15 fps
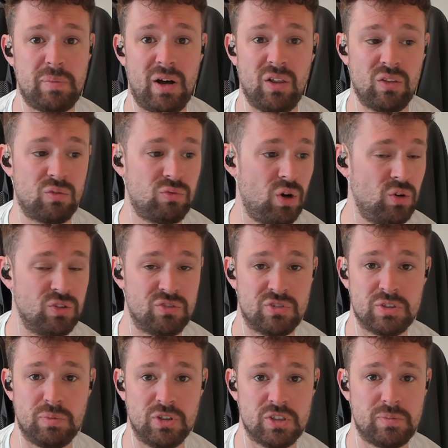about the roles and
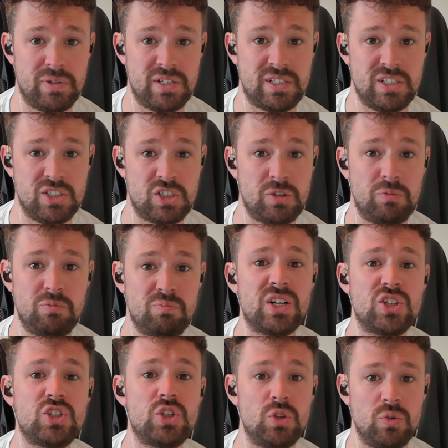responsibilities to
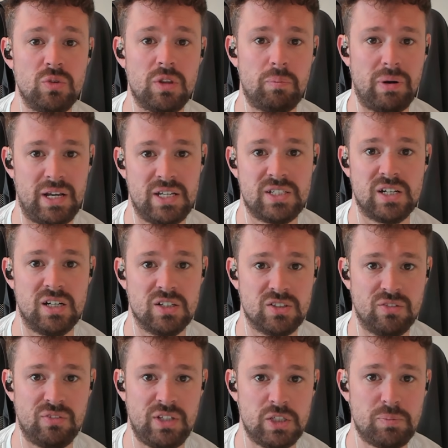better suit the playstyles
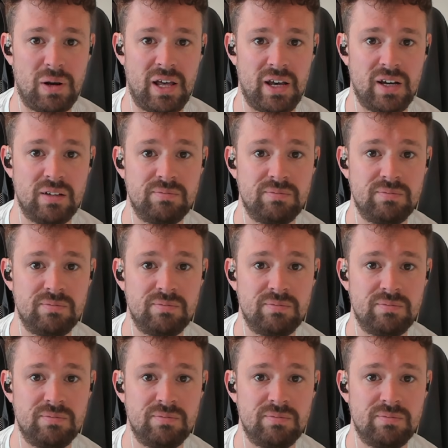of each player.